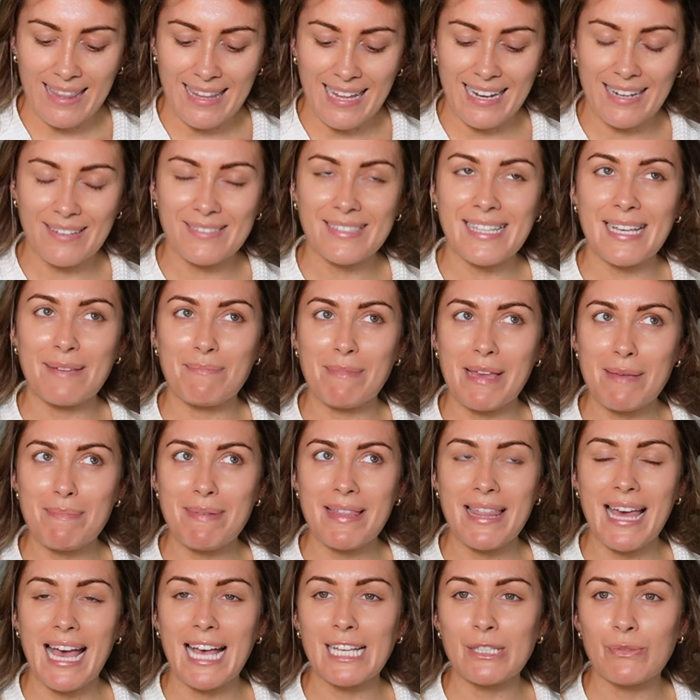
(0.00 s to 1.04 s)
and then I was like, maybe
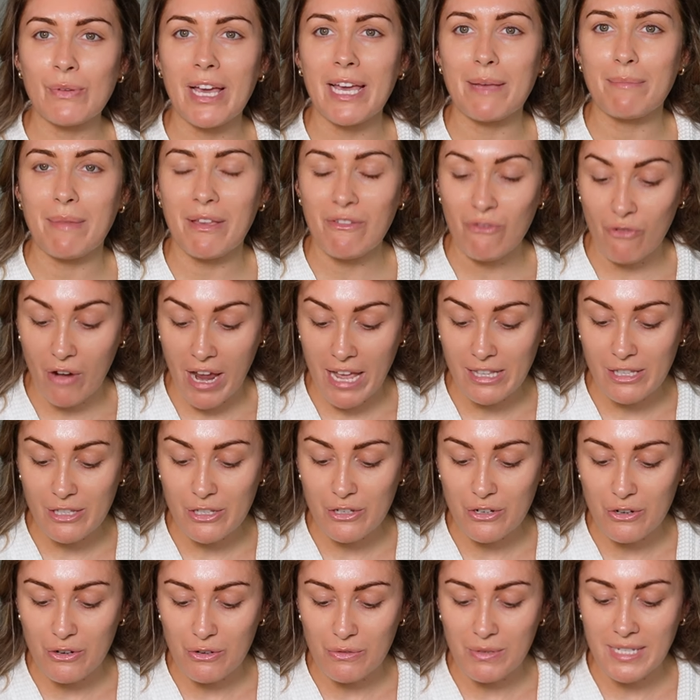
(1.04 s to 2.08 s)
that's why. My
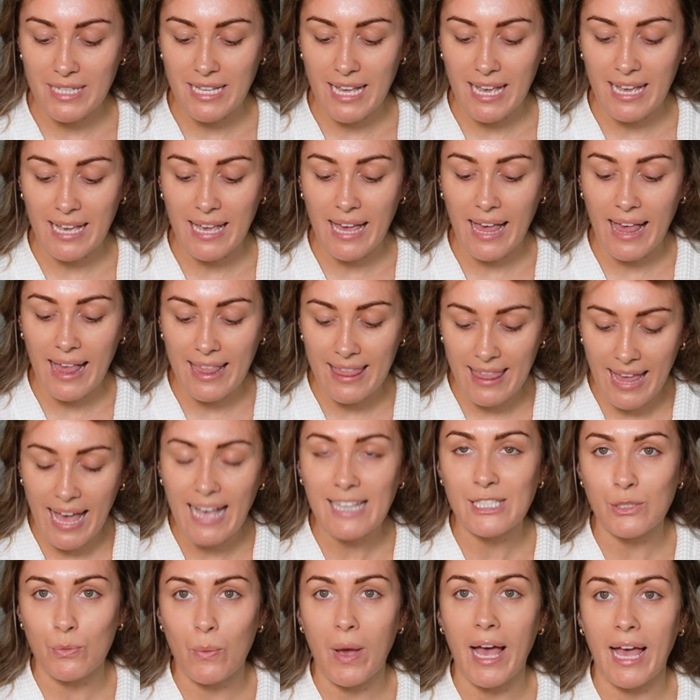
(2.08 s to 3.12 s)
friends are always like,
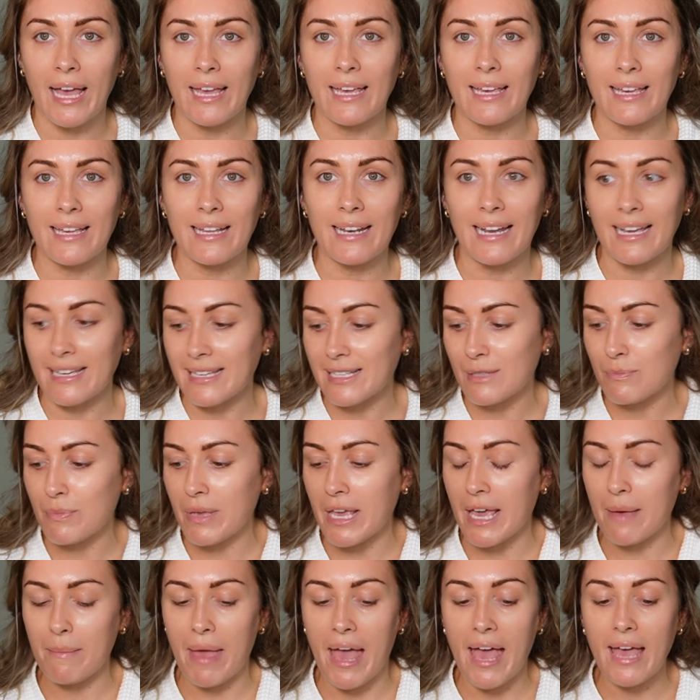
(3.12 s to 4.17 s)
that's why, like it's
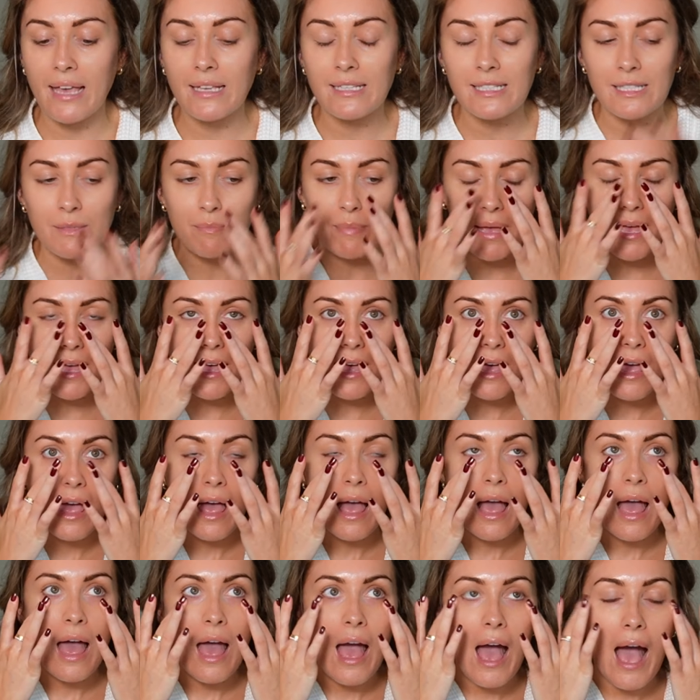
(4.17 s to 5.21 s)
PMS. But
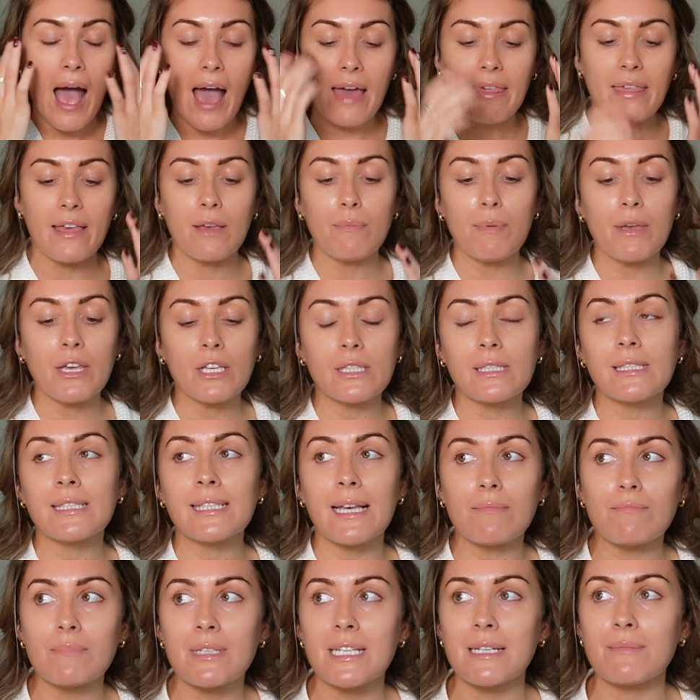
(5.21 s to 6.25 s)
I think because
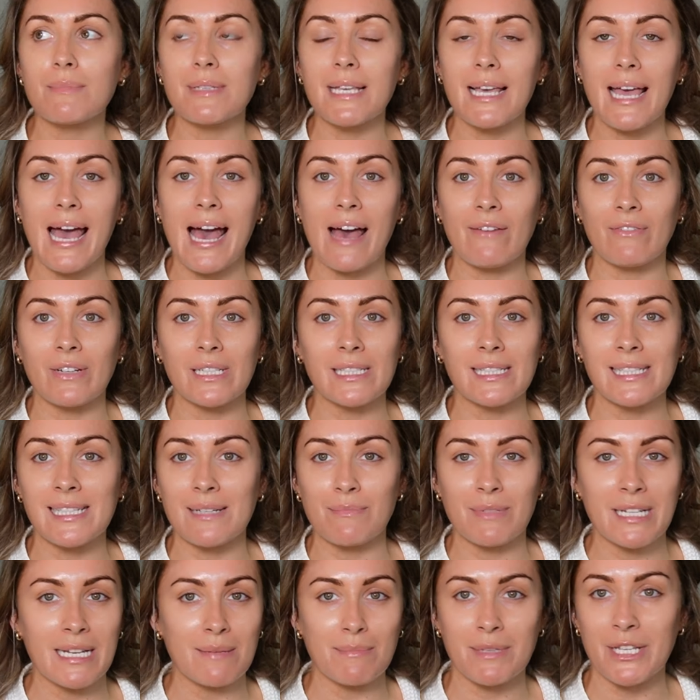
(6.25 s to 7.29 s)
sometimes I have and
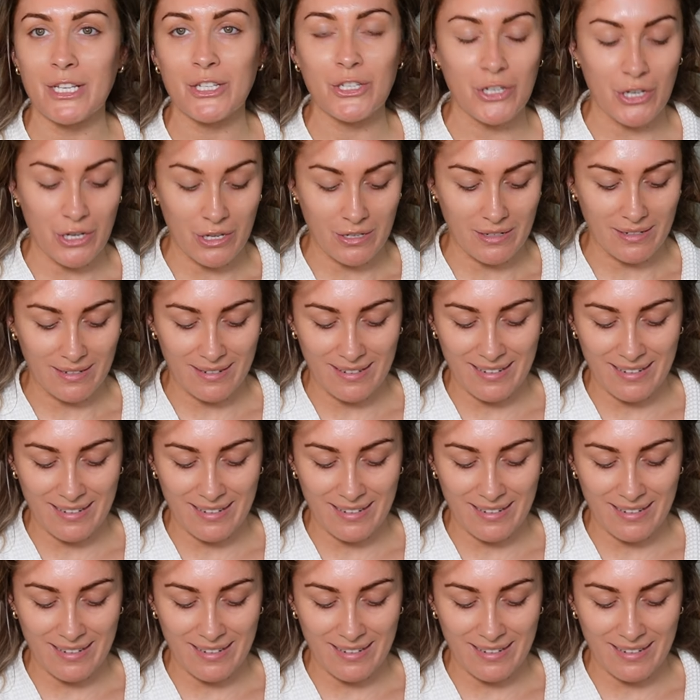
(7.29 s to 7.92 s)
sometimes I don't.